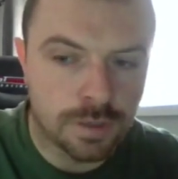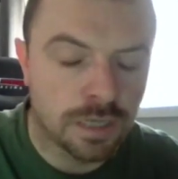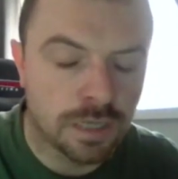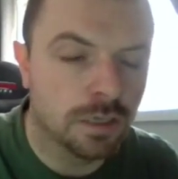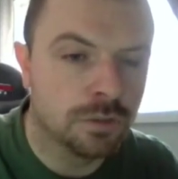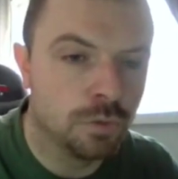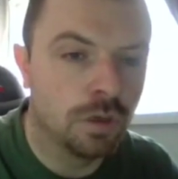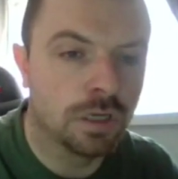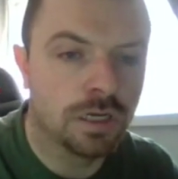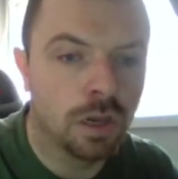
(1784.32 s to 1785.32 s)
I do
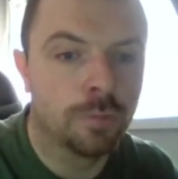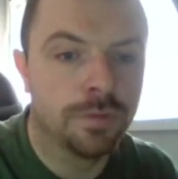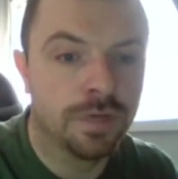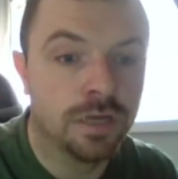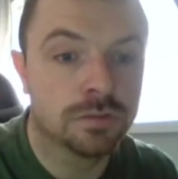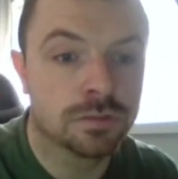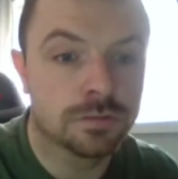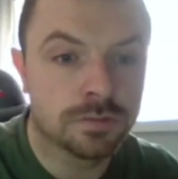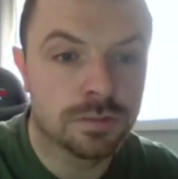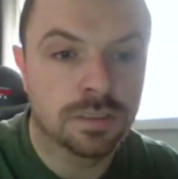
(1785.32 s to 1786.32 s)
like climbing hills.
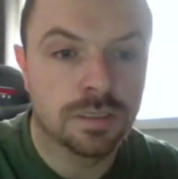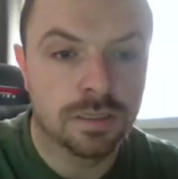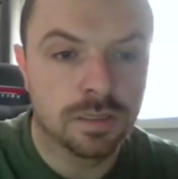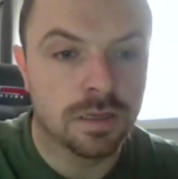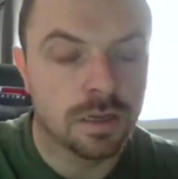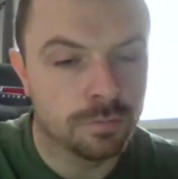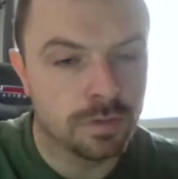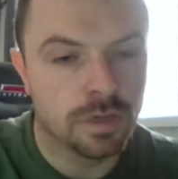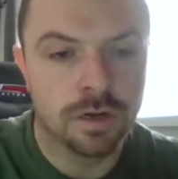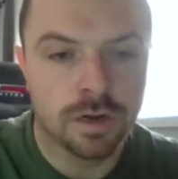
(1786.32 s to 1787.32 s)

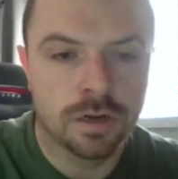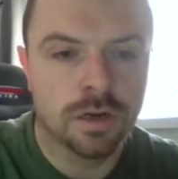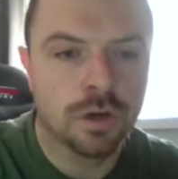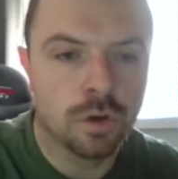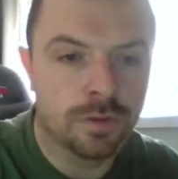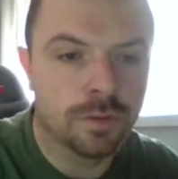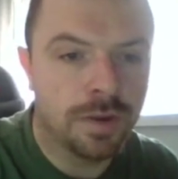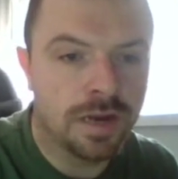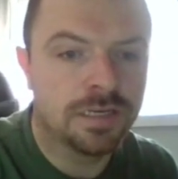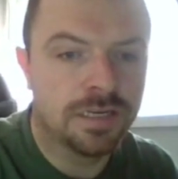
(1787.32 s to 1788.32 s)
I know with a
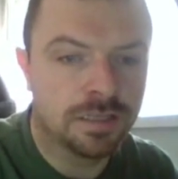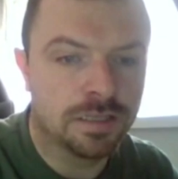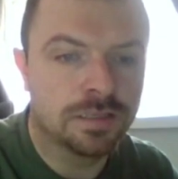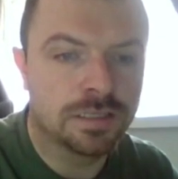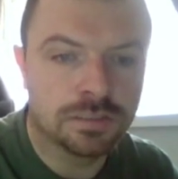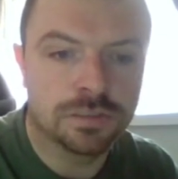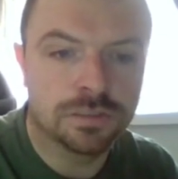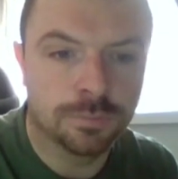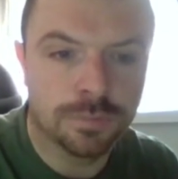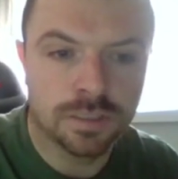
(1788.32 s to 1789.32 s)
bad knee that's not
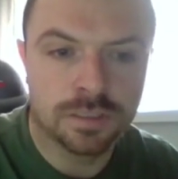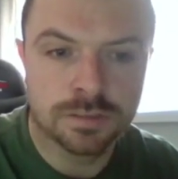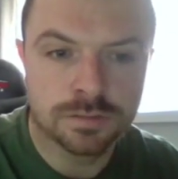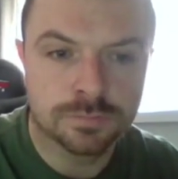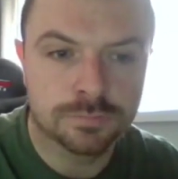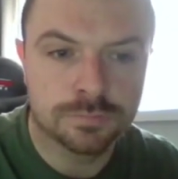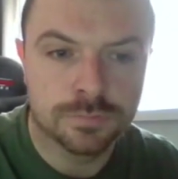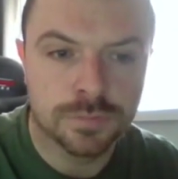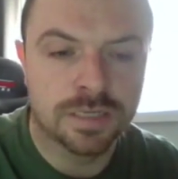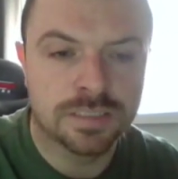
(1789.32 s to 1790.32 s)
something
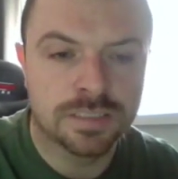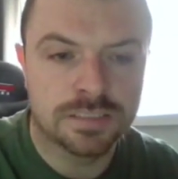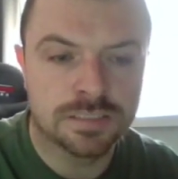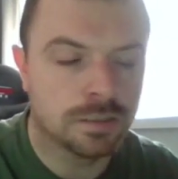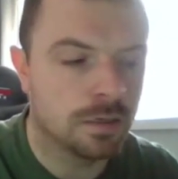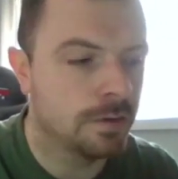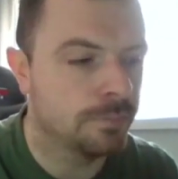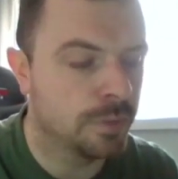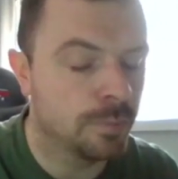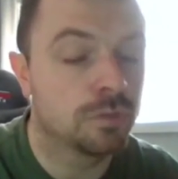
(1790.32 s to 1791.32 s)
that is
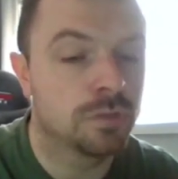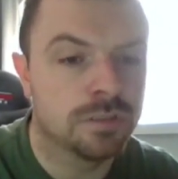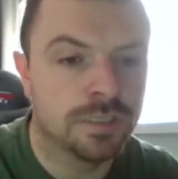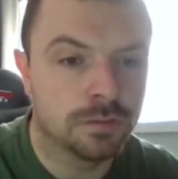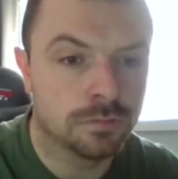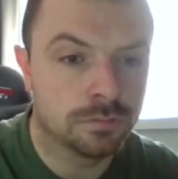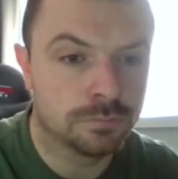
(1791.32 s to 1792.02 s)
the most ideal.